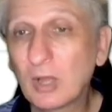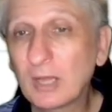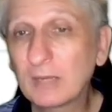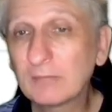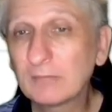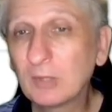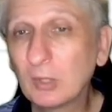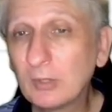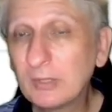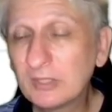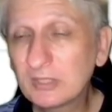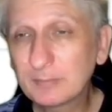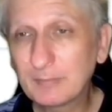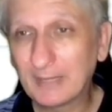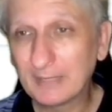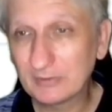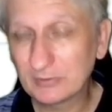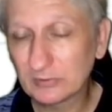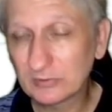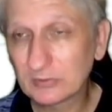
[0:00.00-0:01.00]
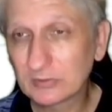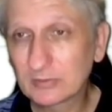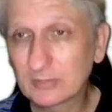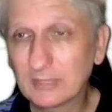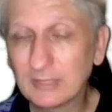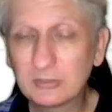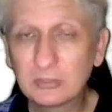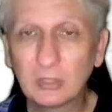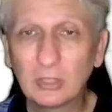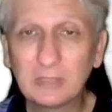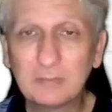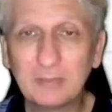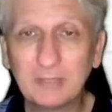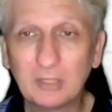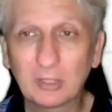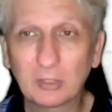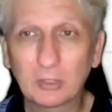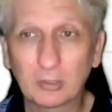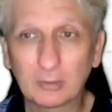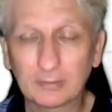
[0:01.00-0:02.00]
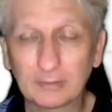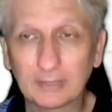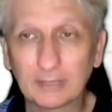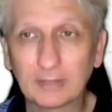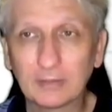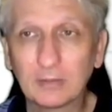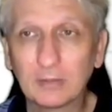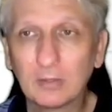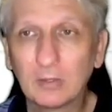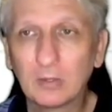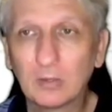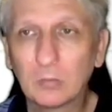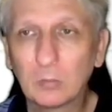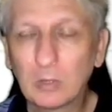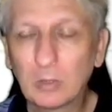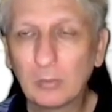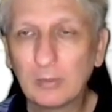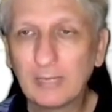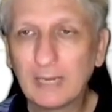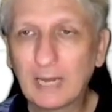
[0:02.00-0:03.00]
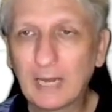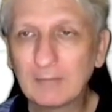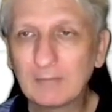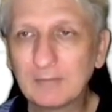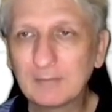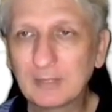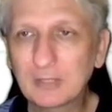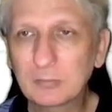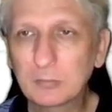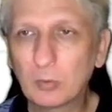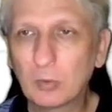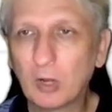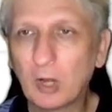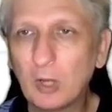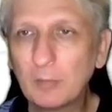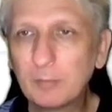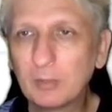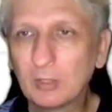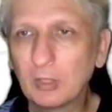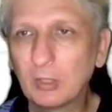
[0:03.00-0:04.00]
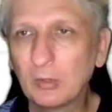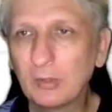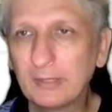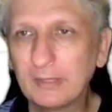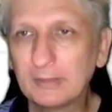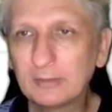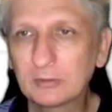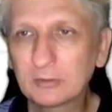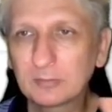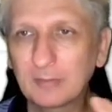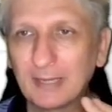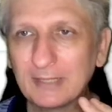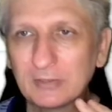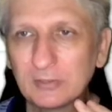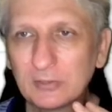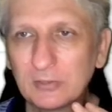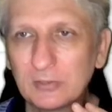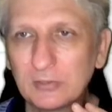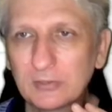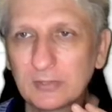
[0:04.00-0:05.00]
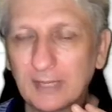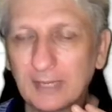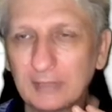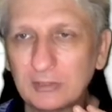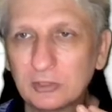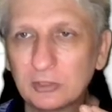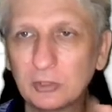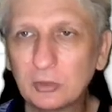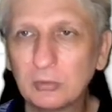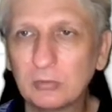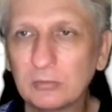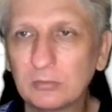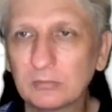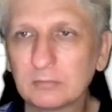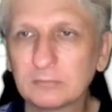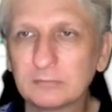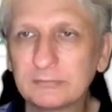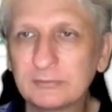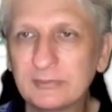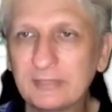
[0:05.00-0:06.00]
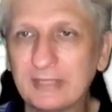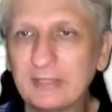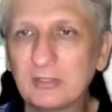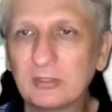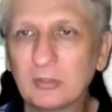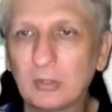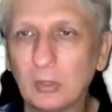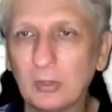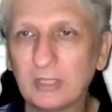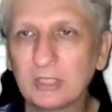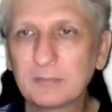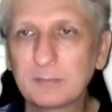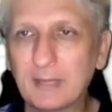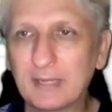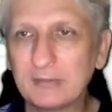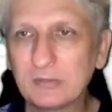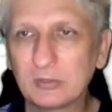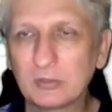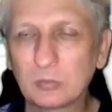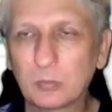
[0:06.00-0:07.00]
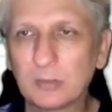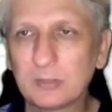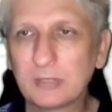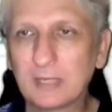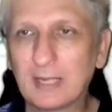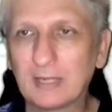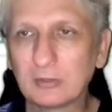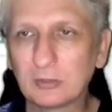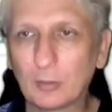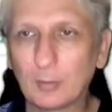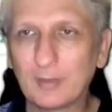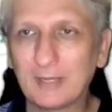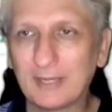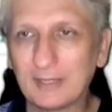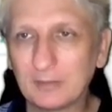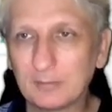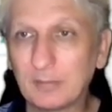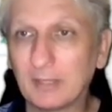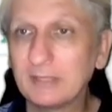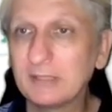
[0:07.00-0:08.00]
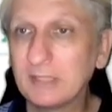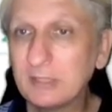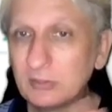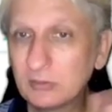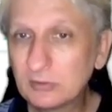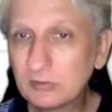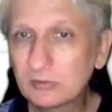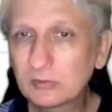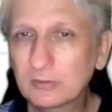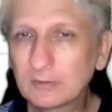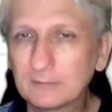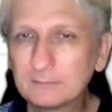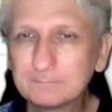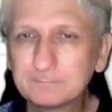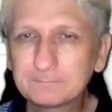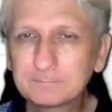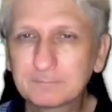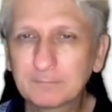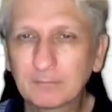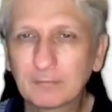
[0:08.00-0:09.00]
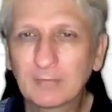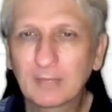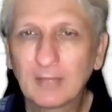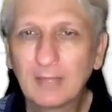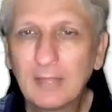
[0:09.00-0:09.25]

The redesign of learning spaces has certainly been occurring, where we're now having much more open learning spaces and student centered learning spaces which aren't dominated by teachers.